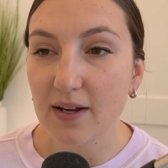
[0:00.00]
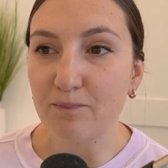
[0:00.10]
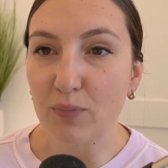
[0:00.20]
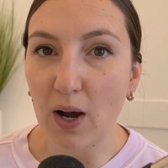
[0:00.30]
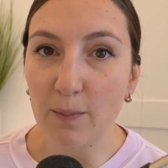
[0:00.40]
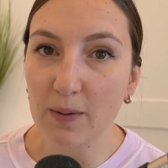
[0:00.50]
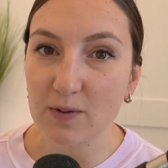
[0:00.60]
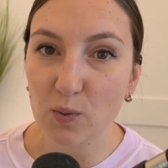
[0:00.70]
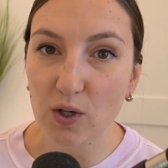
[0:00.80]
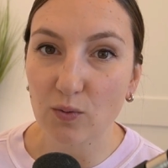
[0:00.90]
Pop-ups
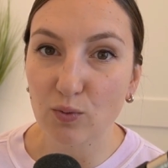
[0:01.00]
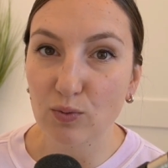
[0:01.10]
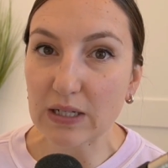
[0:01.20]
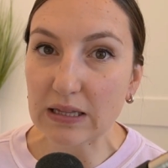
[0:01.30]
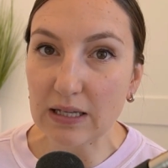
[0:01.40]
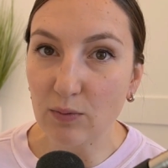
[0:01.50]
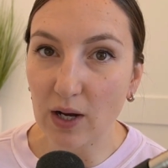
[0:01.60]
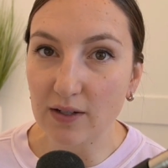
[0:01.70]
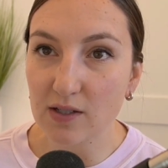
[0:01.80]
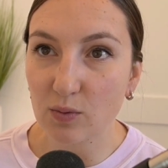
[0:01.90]
work really
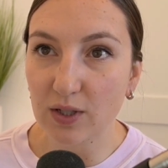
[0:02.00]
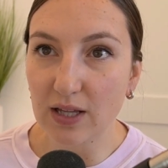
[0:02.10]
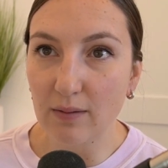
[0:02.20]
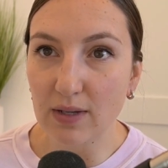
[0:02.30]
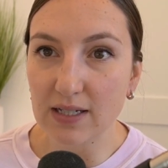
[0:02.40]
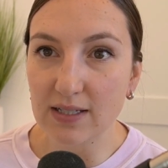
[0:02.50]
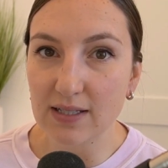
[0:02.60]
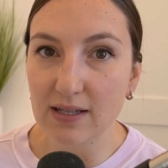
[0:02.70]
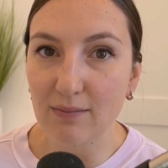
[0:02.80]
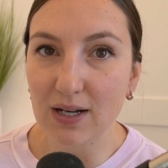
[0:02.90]
well. So what that means is
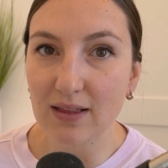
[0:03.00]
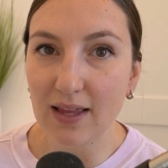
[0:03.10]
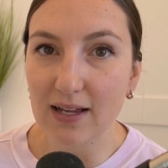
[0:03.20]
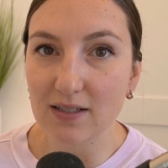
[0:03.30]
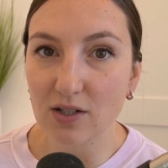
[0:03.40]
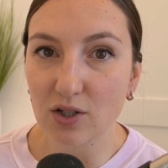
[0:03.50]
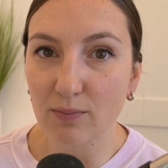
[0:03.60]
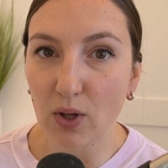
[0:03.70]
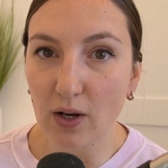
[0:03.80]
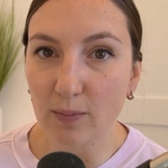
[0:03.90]
somebody lands on your
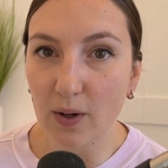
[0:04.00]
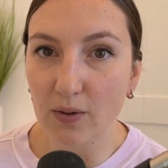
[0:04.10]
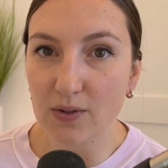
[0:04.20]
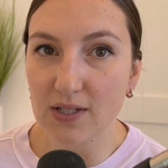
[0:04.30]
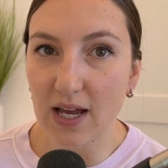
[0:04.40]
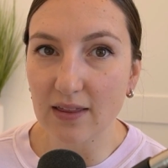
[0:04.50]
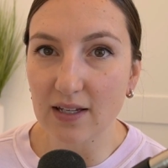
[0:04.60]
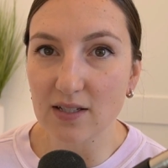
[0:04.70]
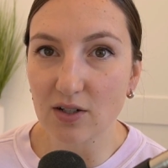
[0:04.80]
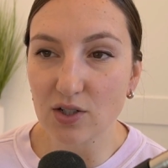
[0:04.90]
blog post and they
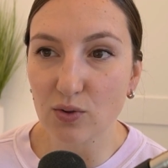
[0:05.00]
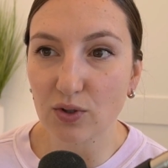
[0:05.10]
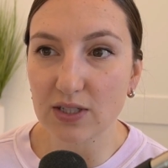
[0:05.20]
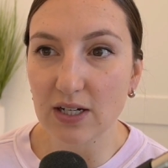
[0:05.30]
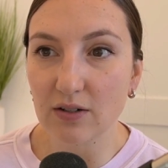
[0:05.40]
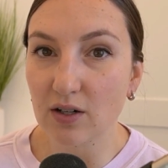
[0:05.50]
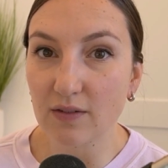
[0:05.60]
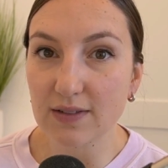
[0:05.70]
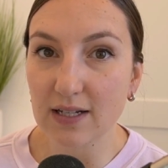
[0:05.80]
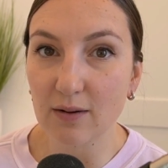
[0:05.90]
start scrolling down and all of a
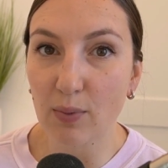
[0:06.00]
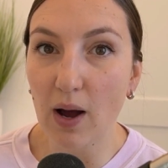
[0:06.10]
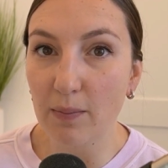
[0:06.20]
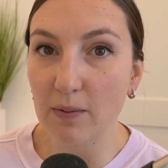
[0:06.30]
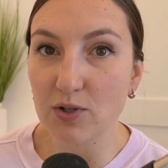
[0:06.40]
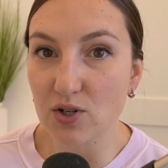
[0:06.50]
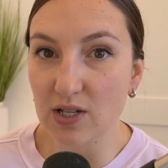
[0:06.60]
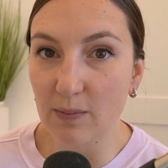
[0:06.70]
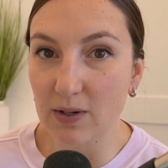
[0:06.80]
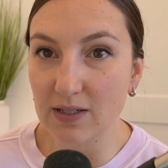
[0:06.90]
sudden a pop-up shows
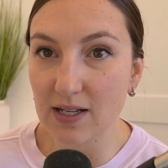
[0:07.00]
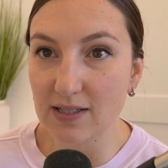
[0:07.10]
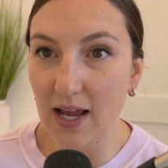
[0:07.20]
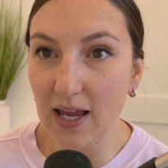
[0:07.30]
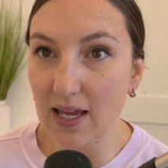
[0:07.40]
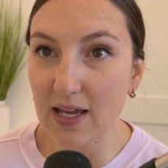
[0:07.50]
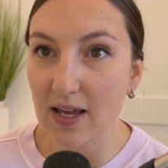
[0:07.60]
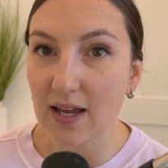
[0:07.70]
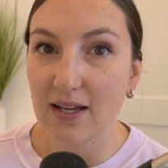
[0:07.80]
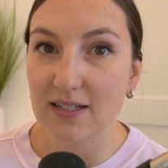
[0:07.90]
up and it says, hey,
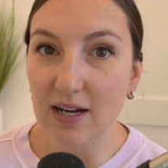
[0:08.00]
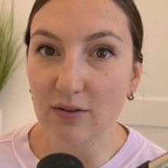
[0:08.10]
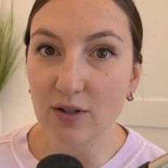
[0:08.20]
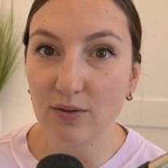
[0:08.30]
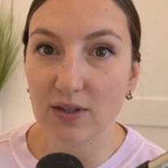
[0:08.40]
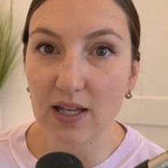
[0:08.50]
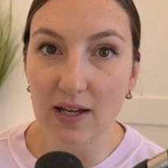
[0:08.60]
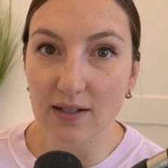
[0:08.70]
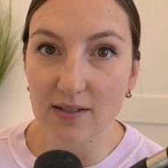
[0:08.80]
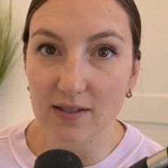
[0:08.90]
download
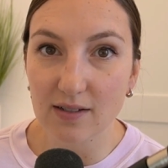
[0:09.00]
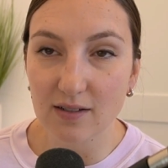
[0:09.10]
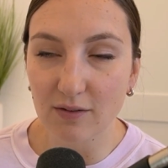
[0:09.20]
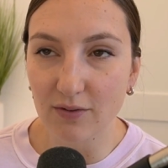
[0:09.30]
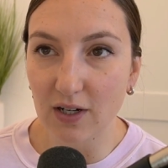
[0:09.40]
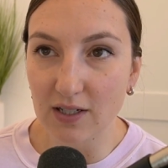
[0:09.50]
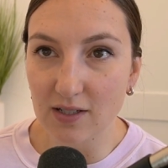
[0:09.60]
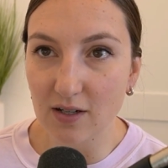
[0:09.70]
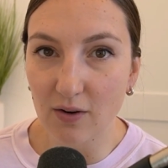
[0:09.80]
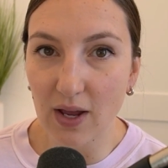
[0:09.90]
this. So for us,
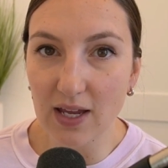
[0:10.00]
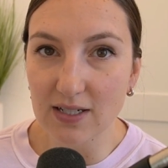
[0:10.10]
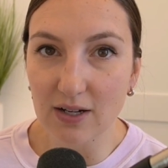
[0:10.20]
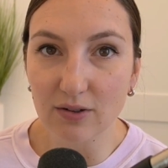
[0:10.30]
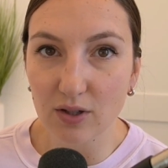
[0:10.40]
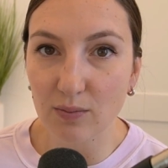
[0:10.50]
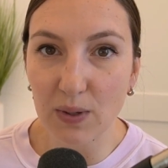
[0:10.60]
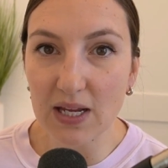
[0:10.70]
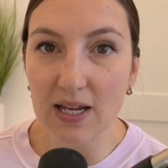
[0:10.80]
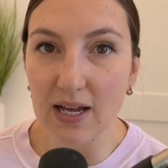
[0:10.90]
hey, download the
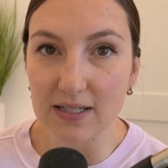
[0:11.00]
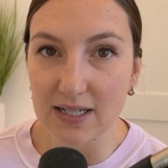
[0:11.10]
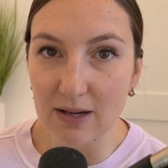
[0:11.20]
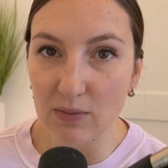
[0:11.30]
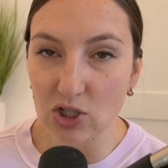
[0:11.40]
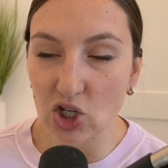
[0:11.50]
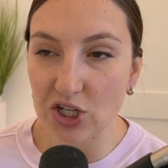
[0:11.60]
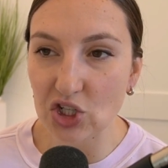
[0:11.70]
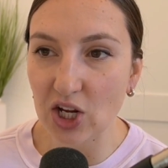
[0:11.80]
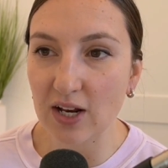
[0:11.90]
PES statement cheat
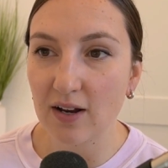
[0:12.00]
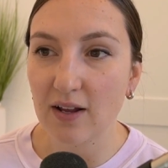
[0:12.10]
sheet.